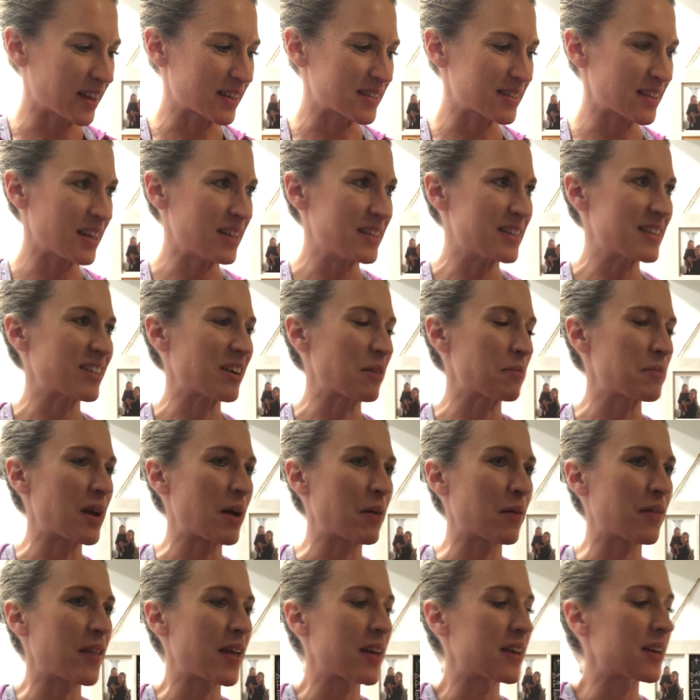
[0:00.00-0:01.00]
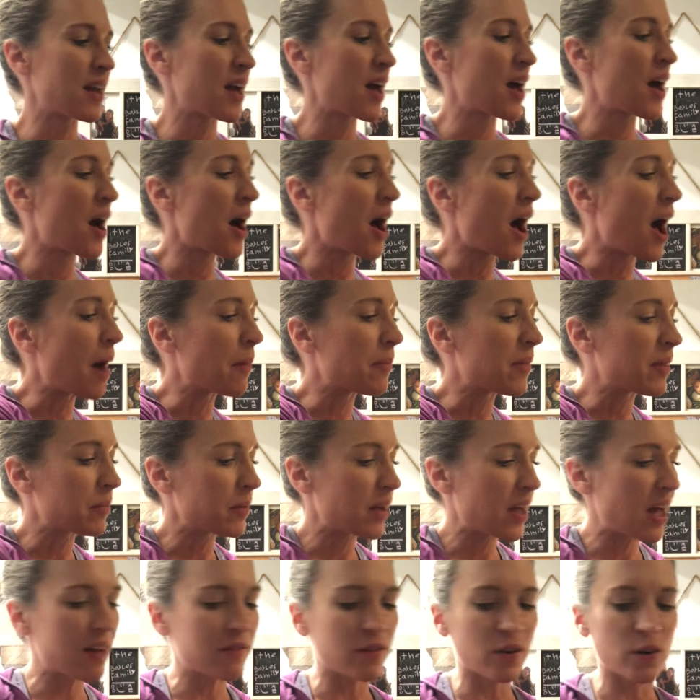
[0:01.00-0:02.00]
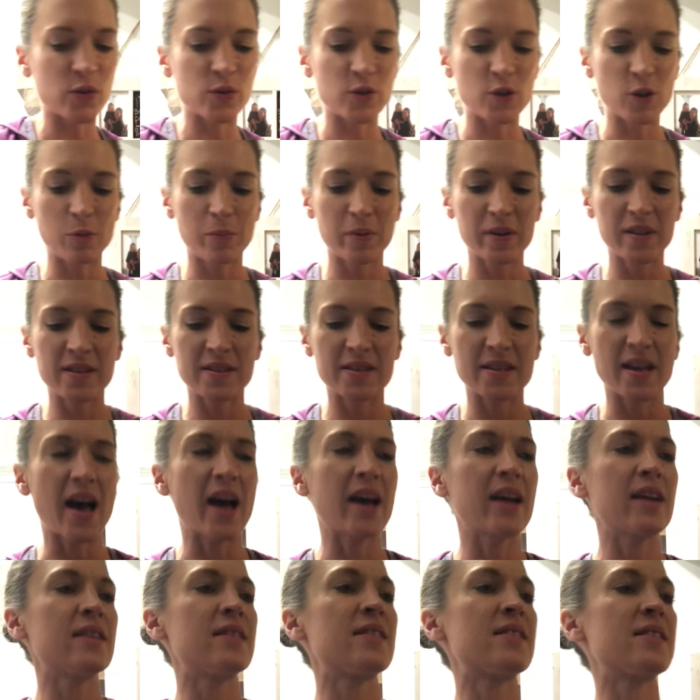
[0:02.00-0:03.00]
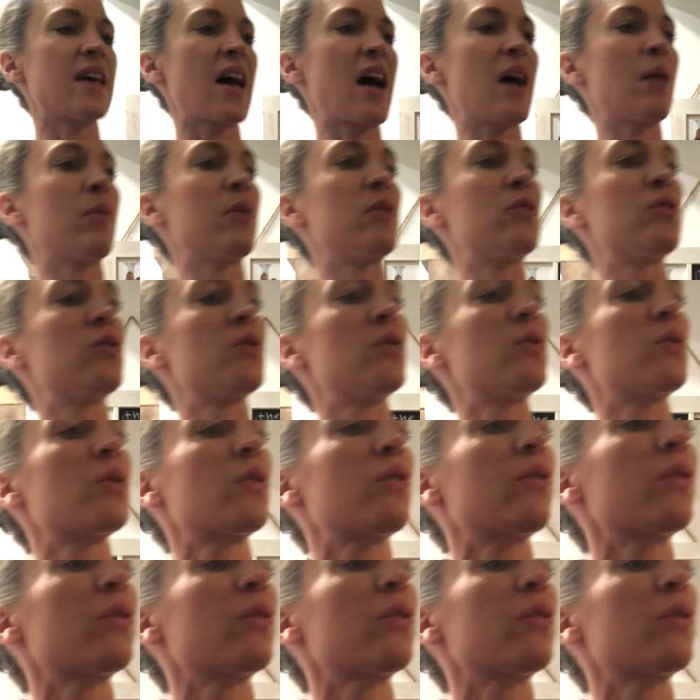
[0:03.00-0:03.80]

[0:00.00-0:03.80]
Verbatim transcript: likes to interrupt now and then. Um, then we have our soup and side set, which is